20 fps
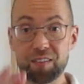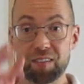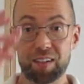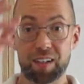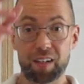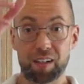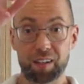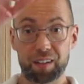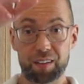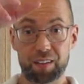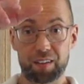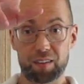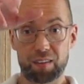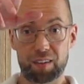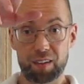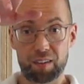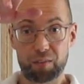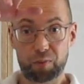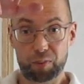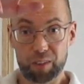to
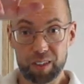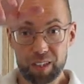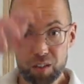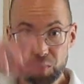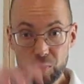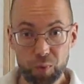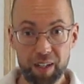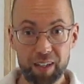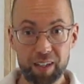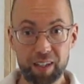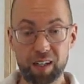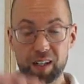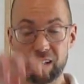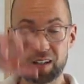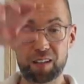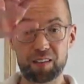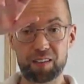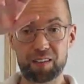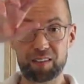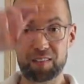
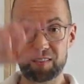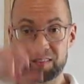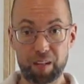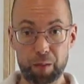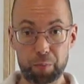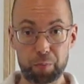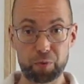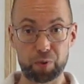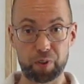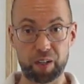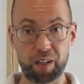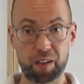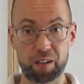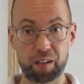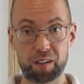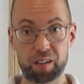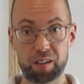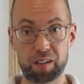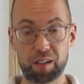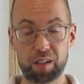color the
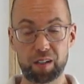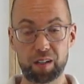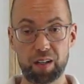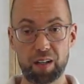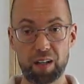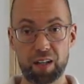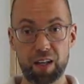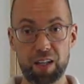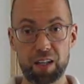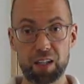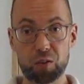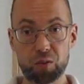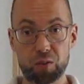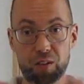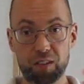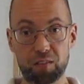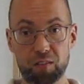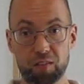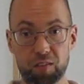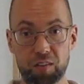separator, you
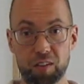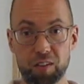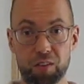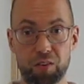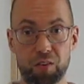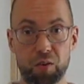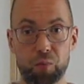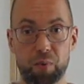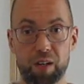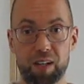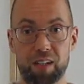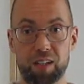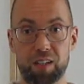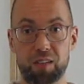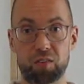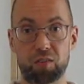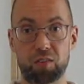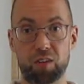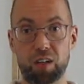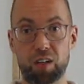consider the
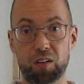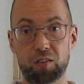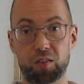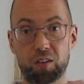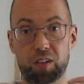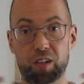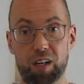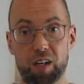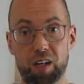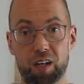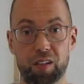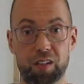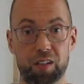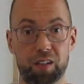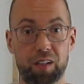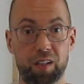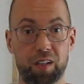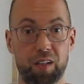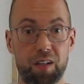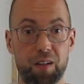ways to
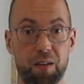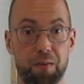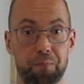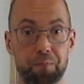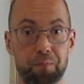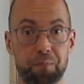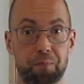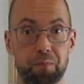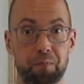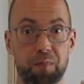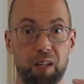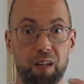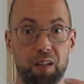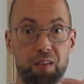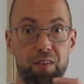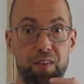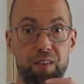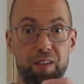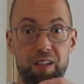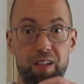color
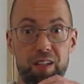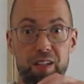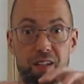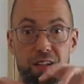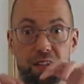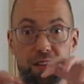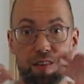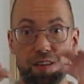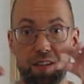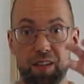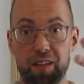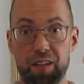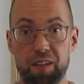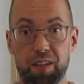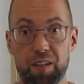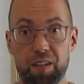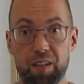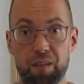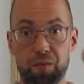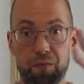
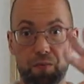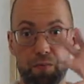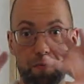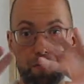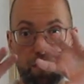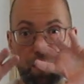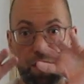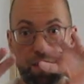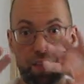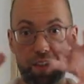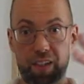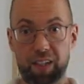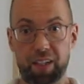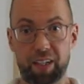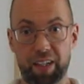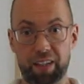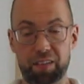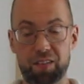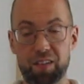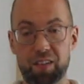the
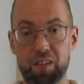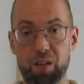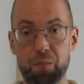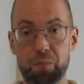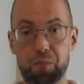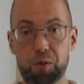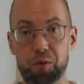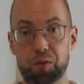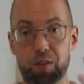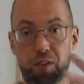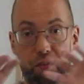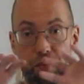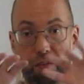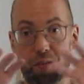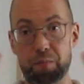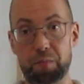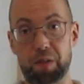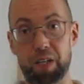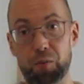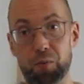connected components that are
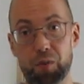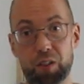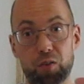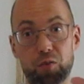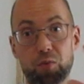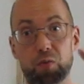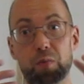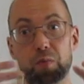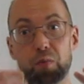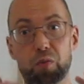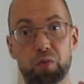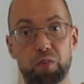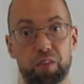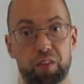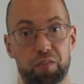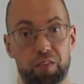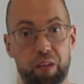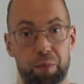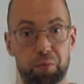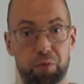made when you remove the
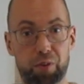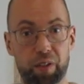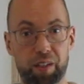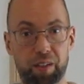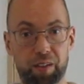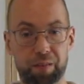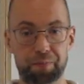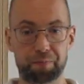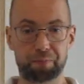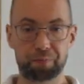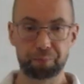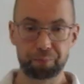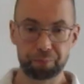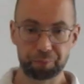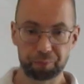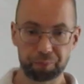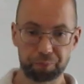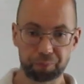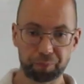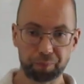separator.
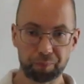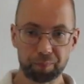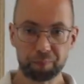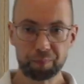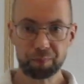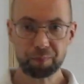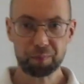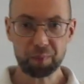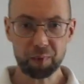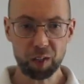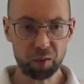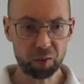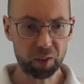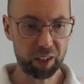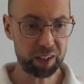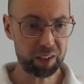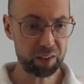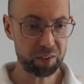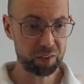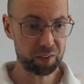
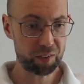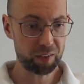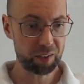Right?